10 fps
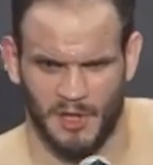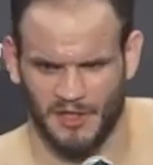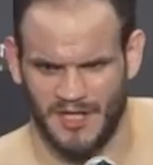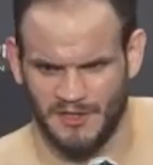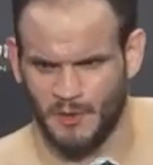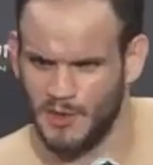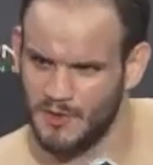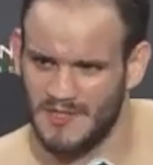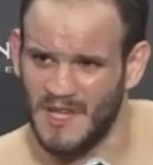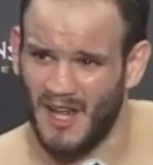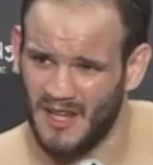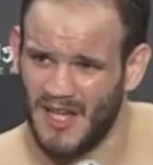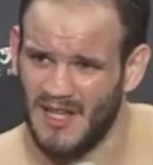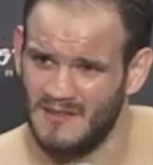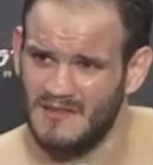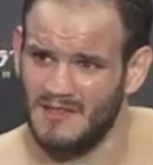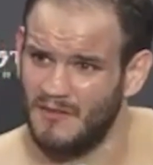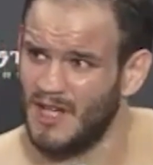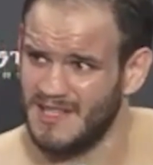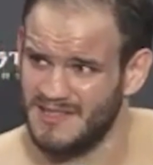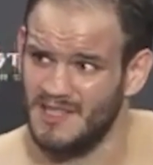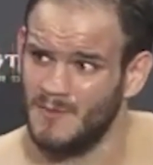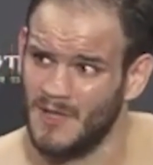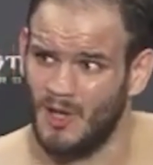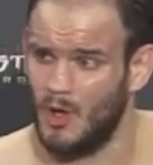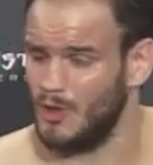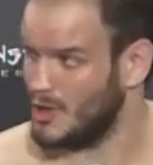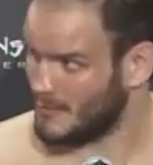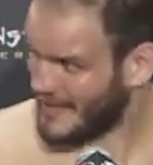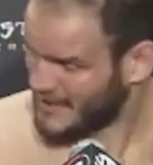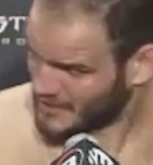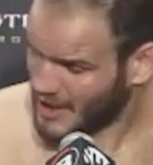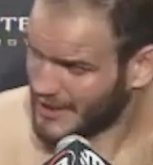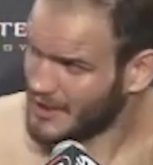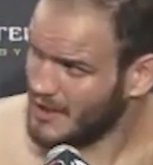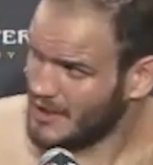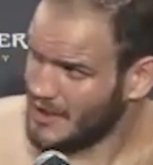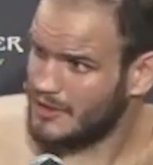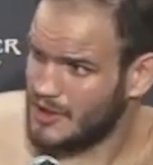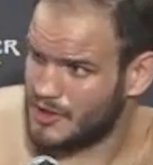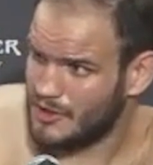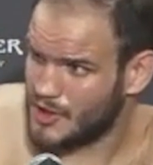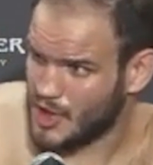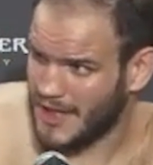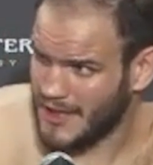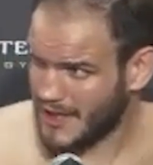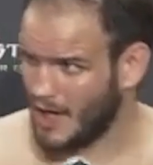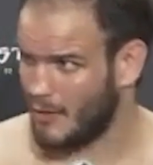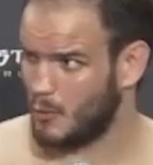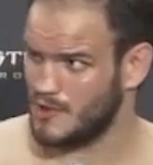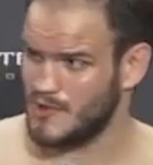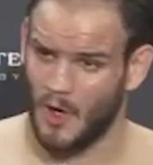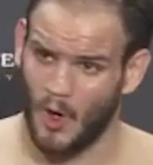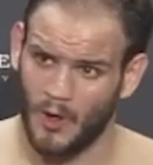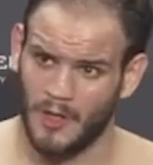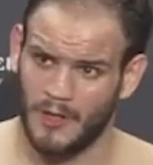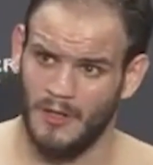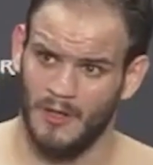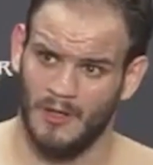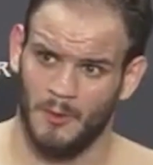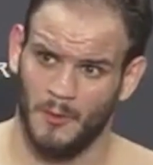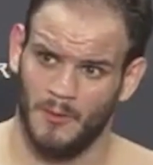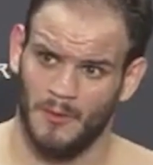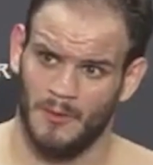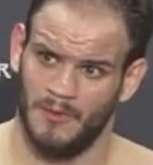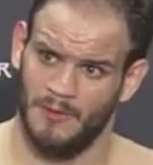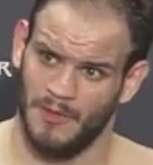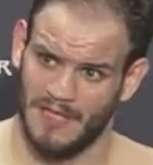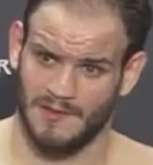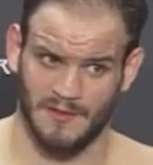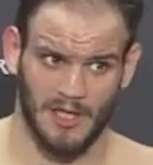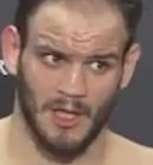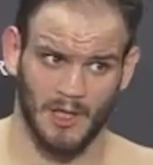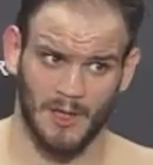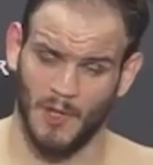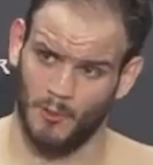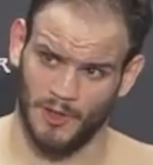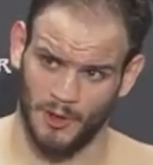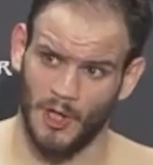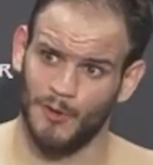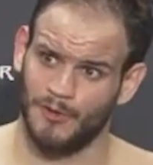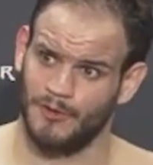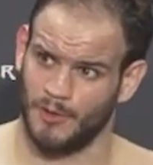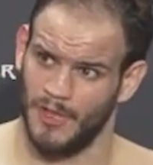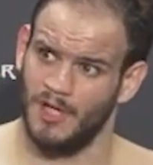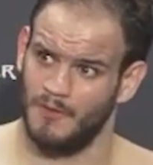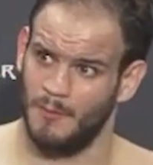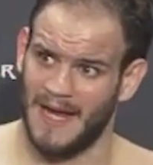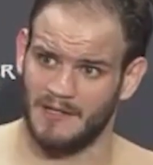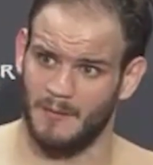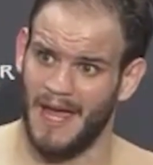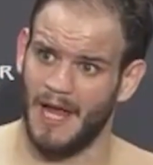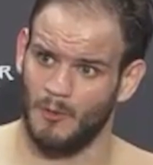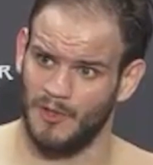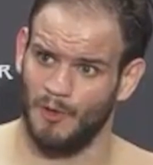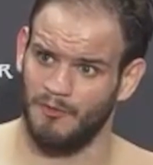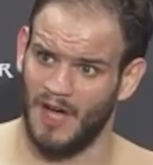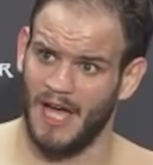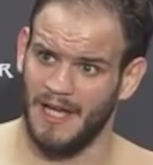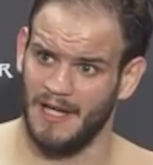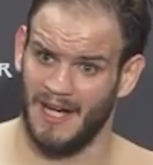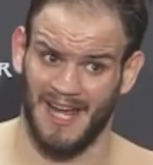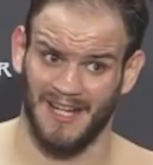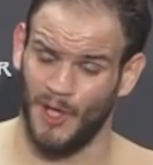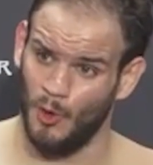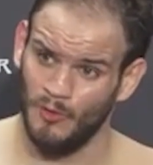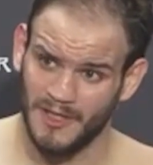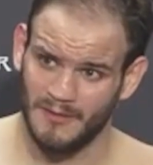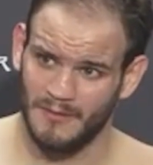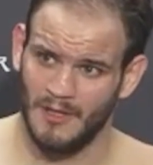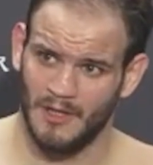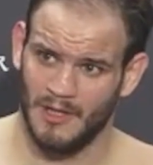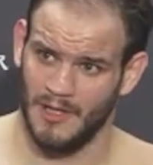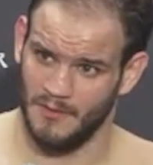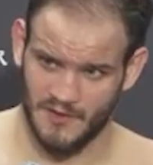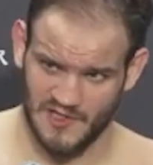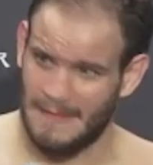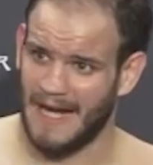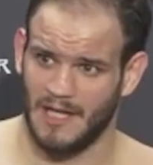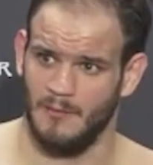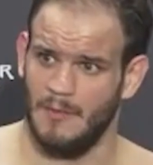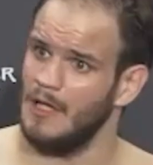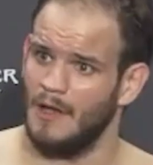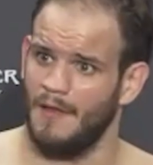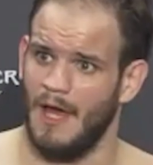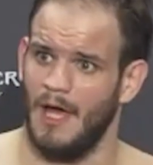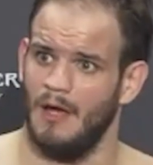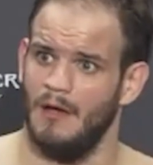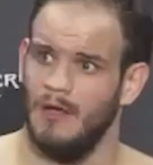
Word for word: birthdays, Christmas, holidays, and stuff. Like I said, it's been a long year, man. And like the, the training camp wasn't hard necessarily, but when you go through three of them back to back with no fight, and I had COVID and smack in the middle of that,